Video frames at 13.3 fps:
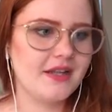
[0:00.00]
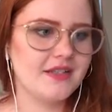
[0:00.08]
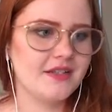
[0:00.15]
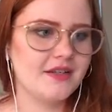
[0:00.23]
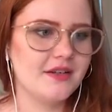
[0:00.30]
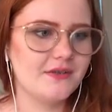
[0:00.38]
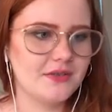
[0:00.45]

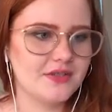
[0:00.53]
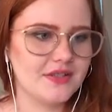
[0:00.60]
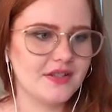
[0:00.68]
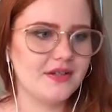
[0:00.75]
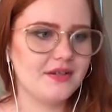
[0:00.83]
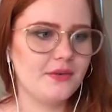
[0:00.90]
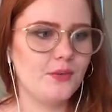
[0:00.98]
idea of
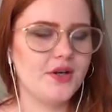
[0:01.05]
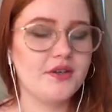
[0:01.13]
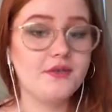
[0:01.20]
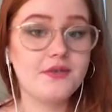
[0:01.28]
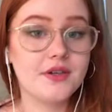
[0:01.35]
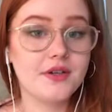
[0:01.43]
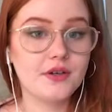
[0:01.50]
using one
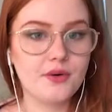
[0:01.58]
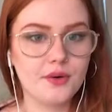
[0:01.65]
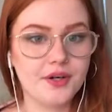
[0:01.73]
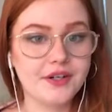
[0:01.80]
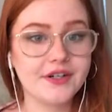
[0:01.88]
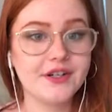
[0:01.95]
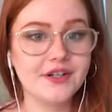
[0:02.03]
of the
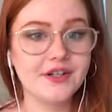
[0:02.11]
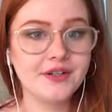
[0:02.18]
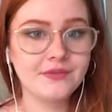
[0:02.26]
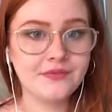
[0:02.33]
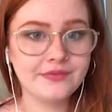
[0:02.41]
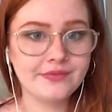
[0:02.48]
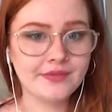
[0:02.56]
corner
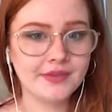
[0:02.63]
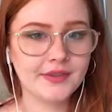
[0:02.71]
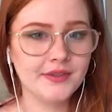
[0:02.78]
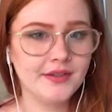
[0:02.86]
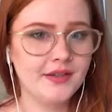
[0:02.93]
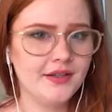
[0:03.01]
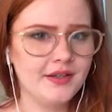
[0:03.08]

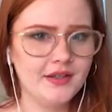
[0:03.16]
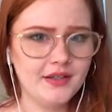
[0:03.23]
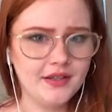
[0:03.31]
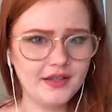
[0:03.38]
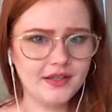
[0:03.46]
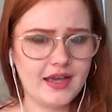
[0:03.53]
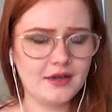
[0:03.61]

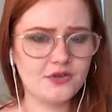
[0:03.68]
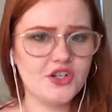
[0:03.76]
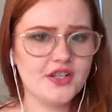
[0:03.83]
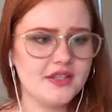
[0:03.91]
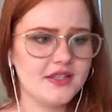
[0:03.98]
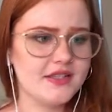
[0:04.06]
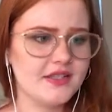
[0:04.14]

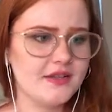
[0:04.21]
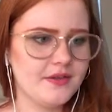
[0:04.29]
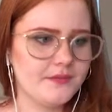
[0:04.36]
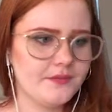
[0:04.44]
couches.